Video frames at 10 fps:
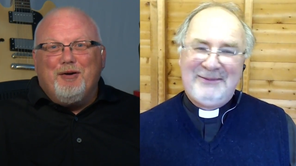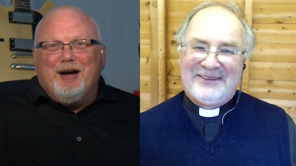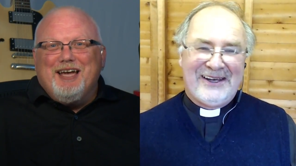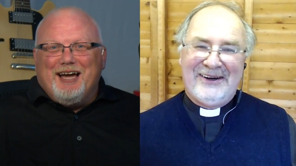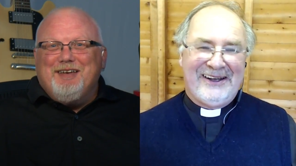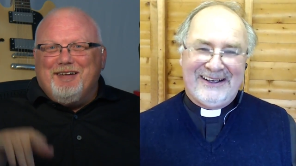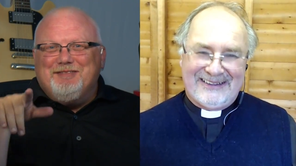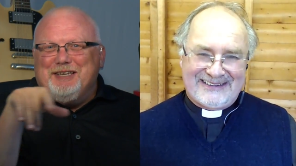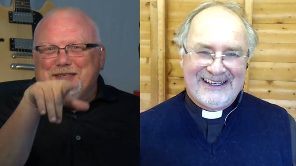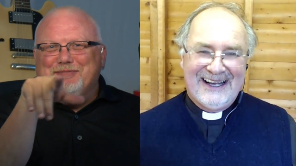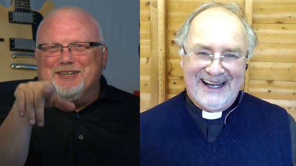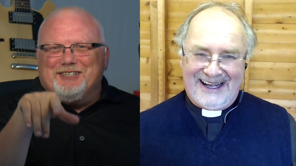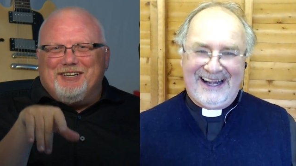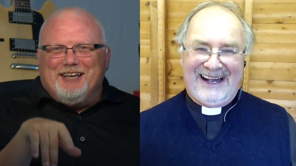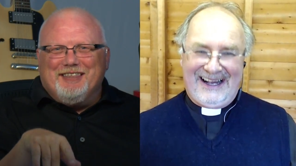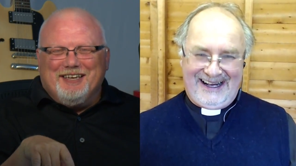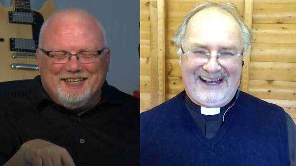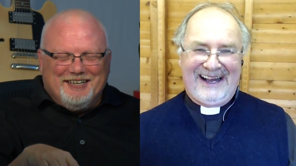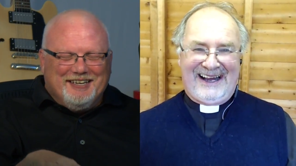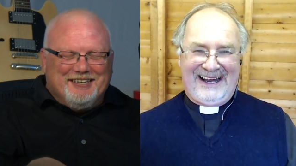Speaker 1: No, I'm I, have seen the picture. I
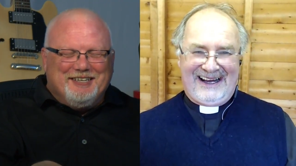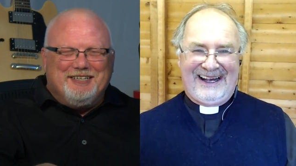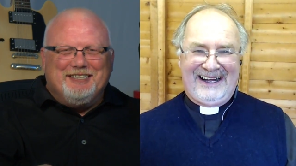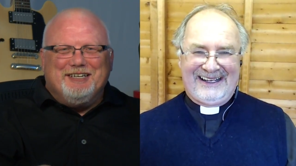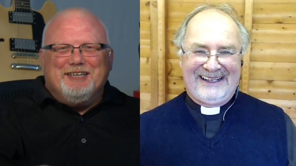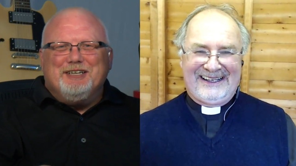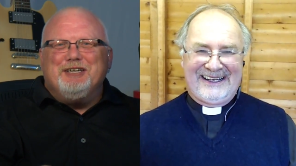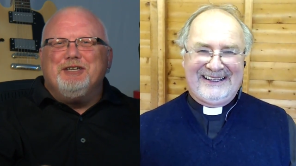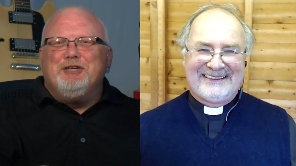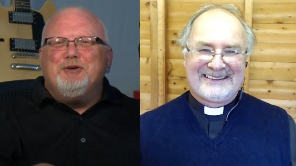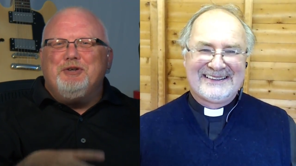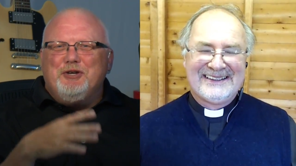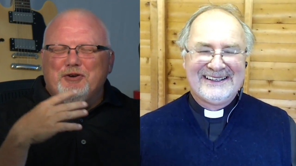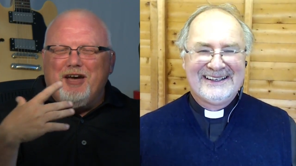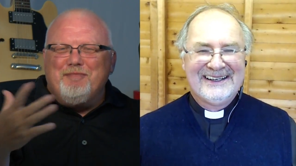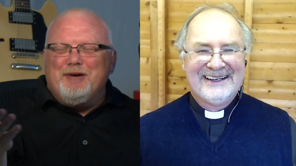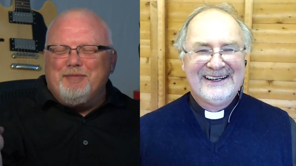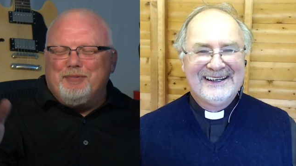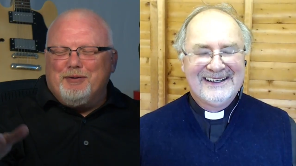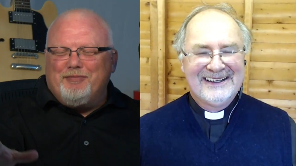thought yeah, you you have
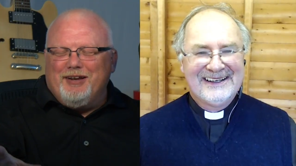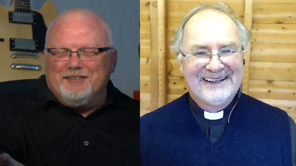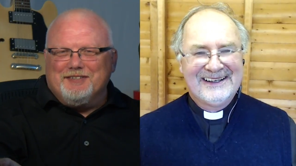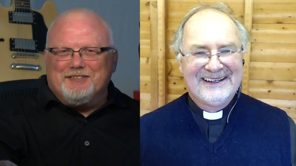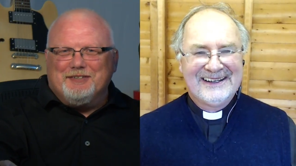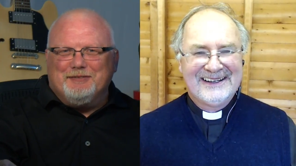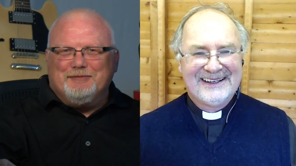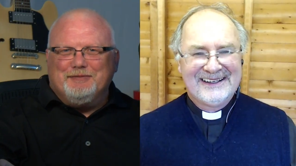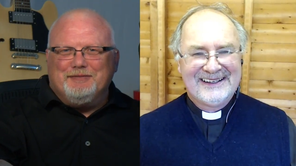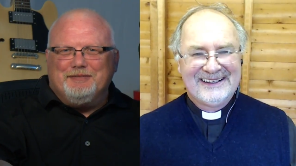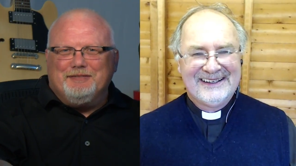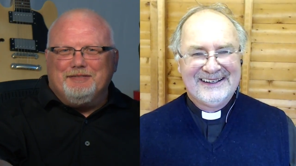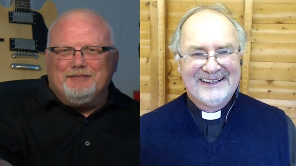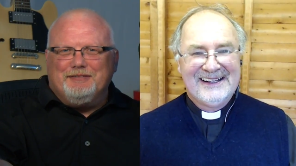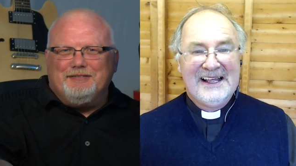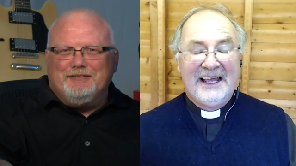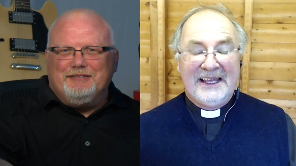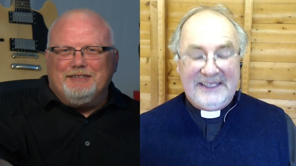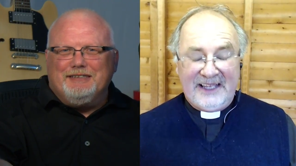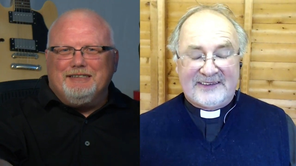met Pope Francis.
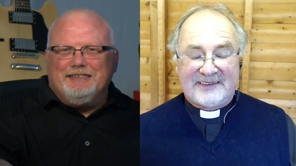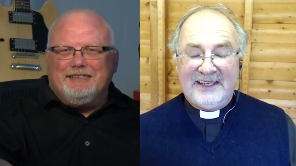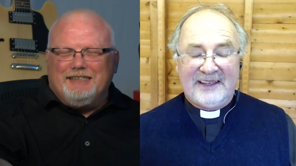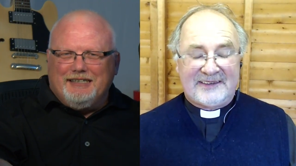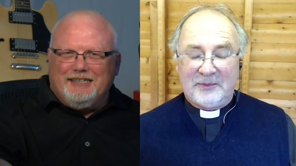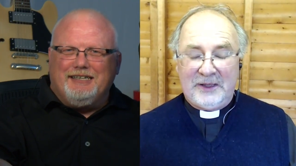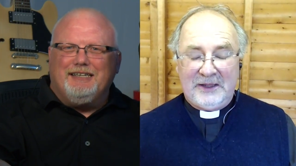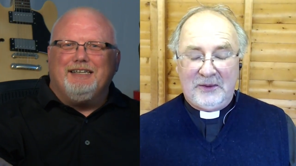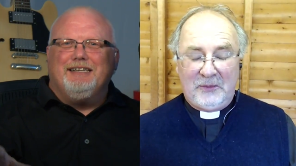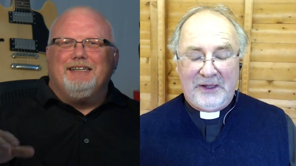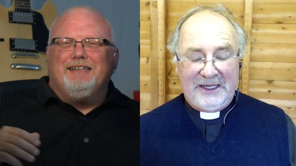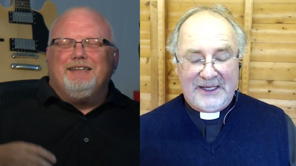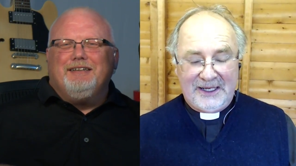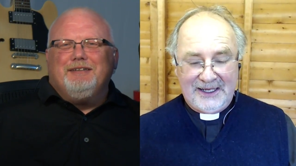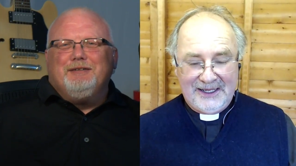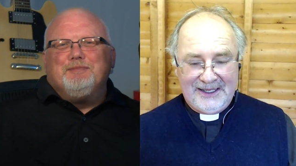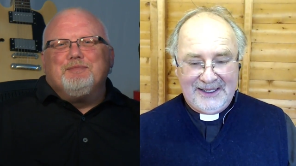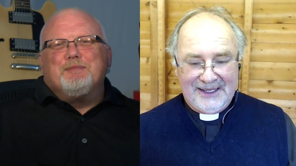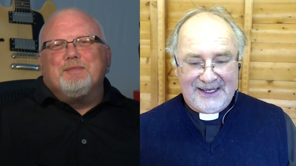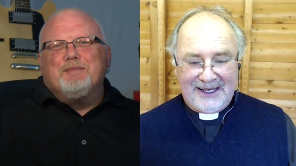
Speaker 2: Yes, yes, we we. Uh,
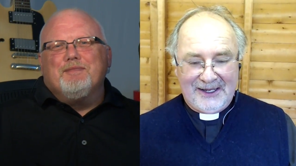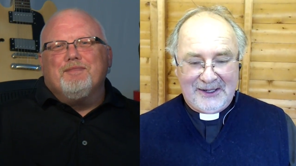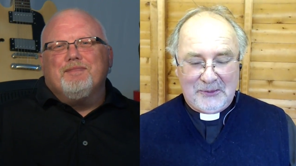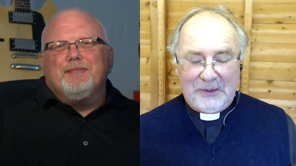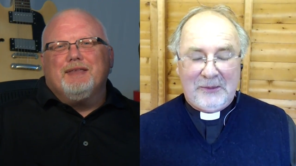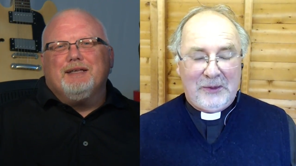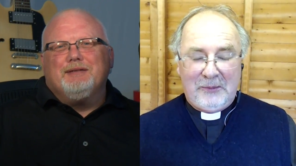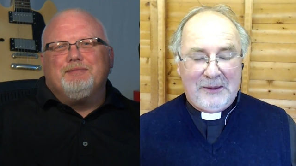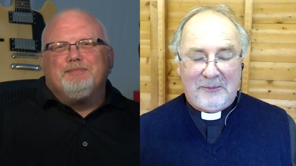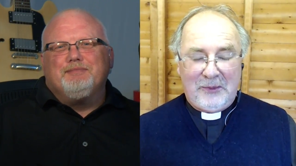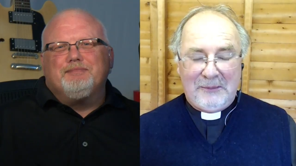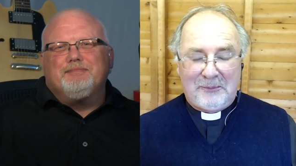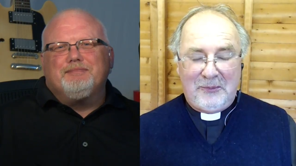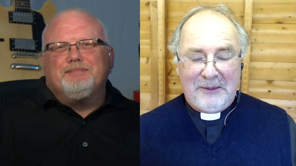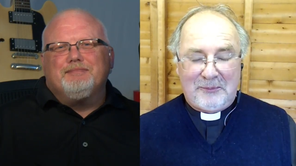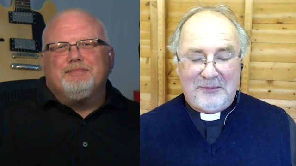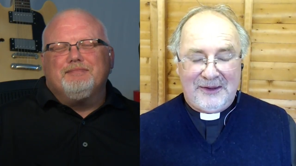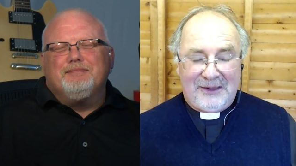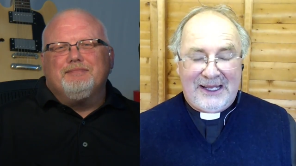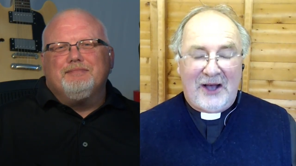uh, we, we, we, we, we,
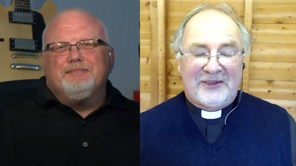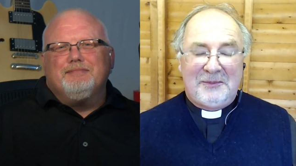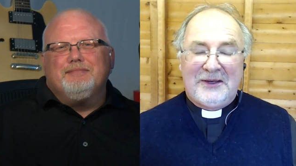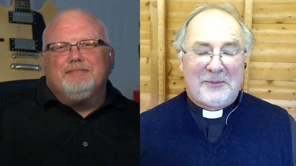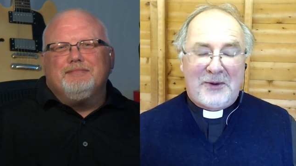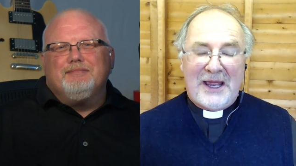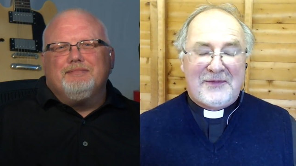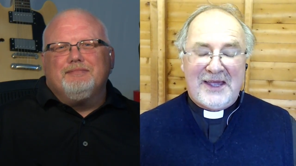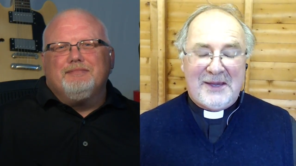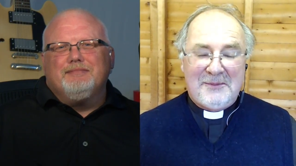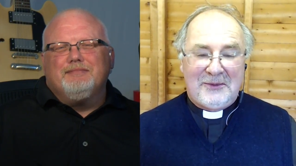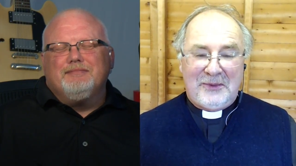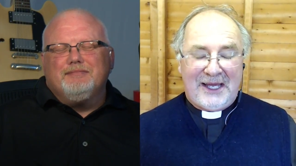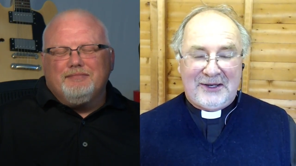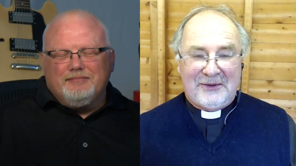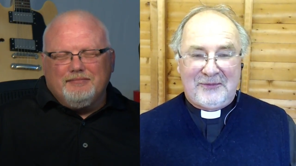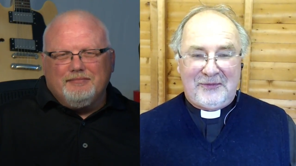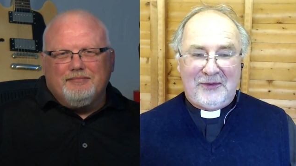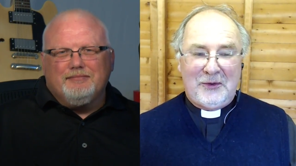he asked me to pray for him, and we had a